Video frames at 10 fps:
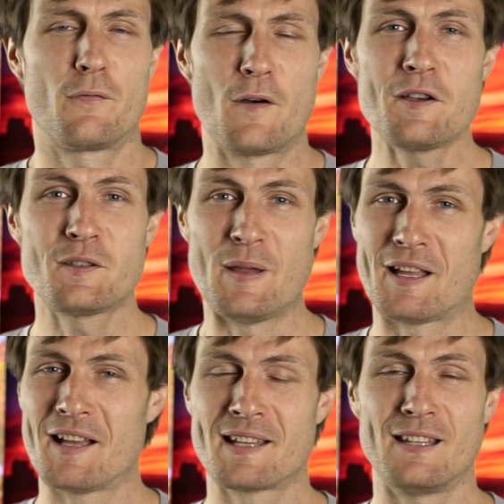First,
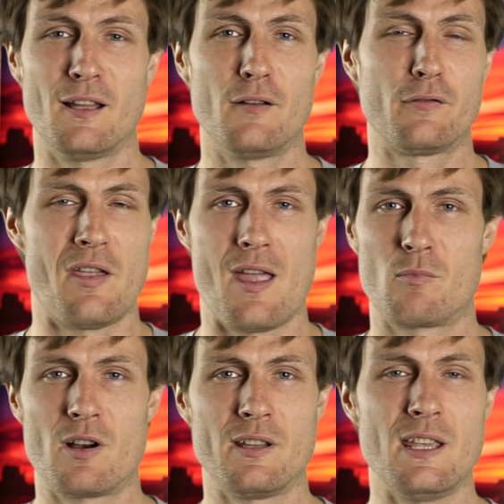because I love
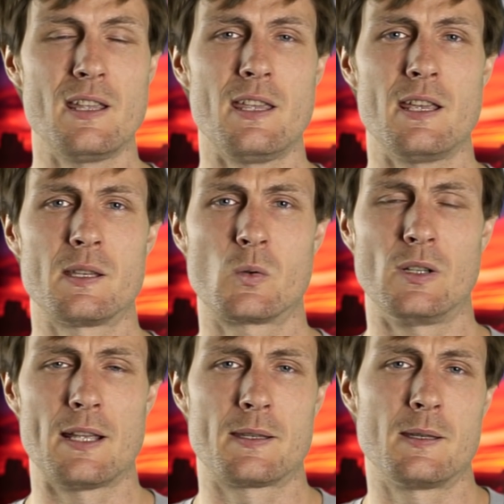camera geeky
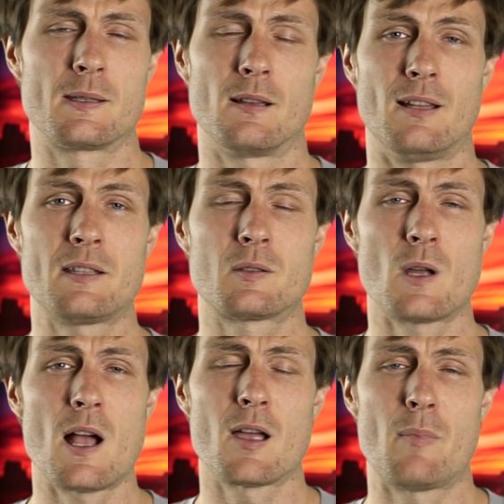history lessons, let's
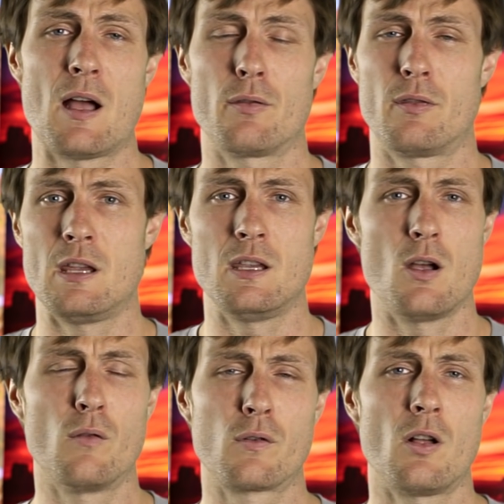talk about the
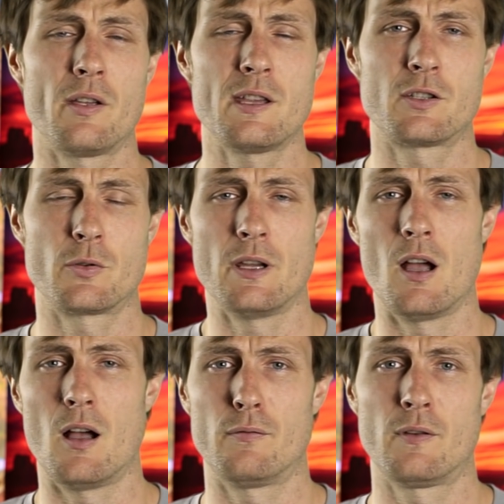overall history
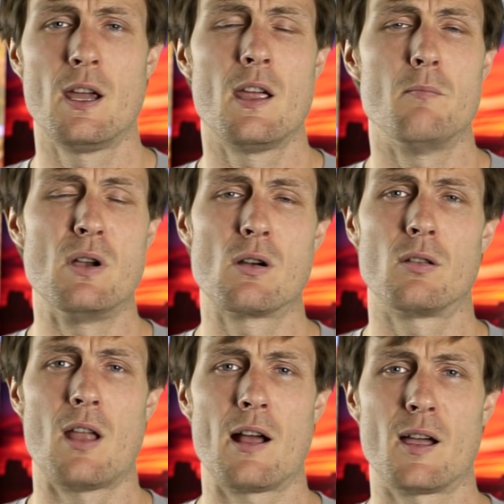of mirror
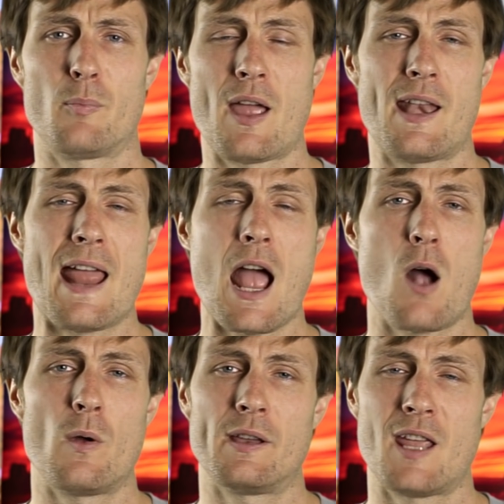lockup and
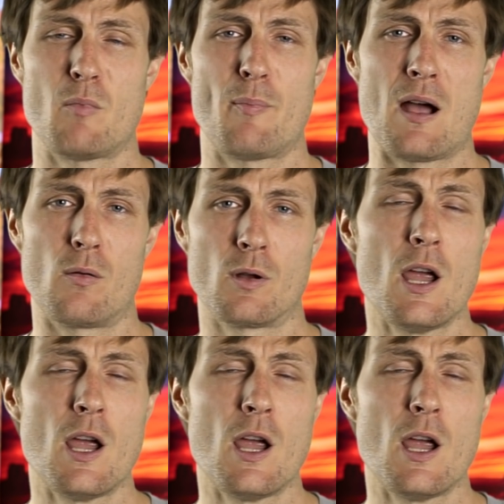how it came about.